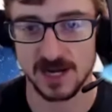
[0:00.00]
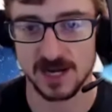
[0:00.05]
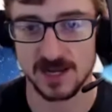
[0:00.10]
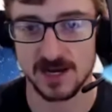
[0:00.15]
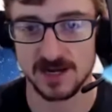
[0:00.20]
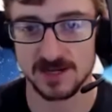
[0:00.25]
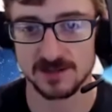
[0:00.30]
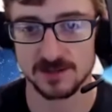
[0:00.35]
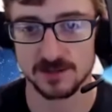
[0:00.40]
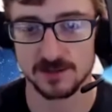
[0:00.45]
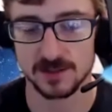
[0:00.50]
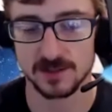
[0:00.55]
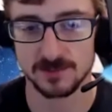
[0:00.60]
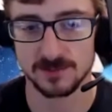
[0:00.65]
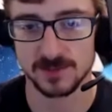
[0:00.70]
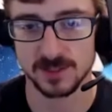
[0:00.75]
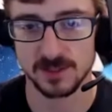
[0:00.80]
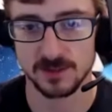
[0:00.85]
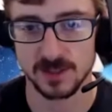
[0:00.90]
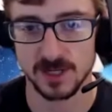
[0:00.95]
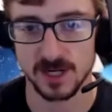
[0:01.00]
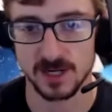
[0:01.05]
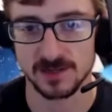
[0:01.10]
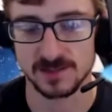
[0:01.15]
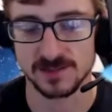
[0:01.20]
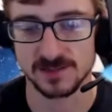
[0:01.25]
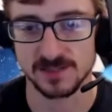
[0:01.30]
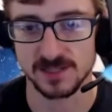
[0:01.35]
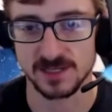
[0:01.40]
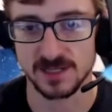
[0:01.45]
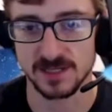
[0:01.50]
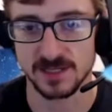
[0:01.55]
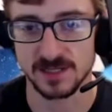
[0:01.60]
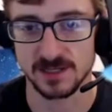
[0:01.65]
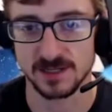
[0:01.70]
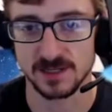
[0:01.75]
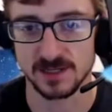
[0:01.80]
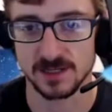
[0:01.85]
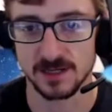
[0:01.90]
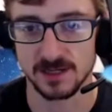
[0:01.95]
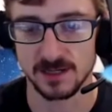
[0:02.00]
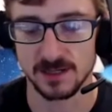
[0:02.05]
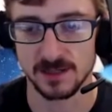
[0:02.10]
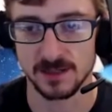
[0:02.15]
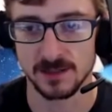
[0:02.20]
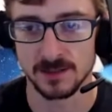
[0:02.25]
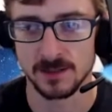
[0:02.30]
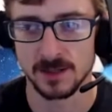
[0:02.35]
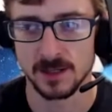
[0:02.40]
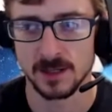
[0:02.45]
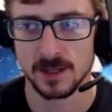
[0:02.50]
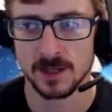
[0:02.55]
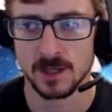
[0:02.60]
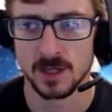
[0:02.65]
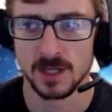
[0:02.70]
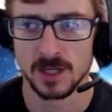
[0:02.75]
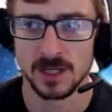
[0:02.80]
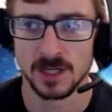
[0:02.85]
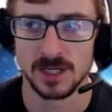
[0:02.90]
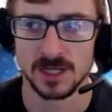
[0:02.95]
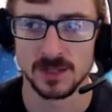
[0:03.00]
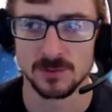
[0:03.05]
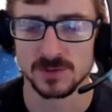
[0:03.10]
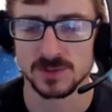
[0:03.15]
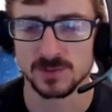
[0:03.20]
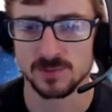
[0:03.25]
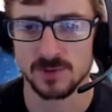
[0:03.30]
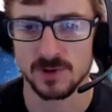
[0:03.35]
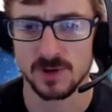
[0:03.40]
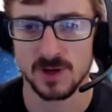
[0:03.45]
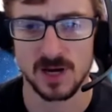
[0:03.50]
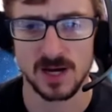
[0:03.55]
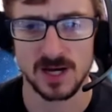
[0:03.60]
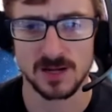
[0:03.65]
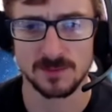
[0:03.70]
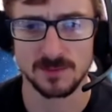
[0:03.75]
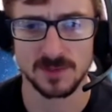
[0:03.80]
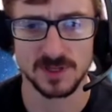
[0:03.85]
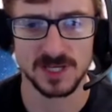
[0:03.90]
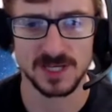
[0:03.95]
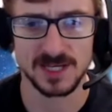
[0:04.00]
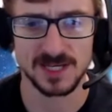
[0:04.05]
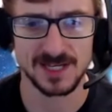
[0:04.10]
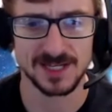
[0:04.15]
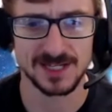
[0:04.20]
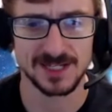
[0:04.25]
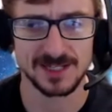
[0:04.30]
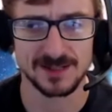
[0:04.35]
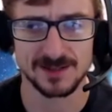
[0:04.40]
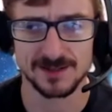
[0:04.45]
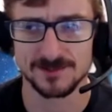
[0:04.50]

got into cryptocurrency. It was probably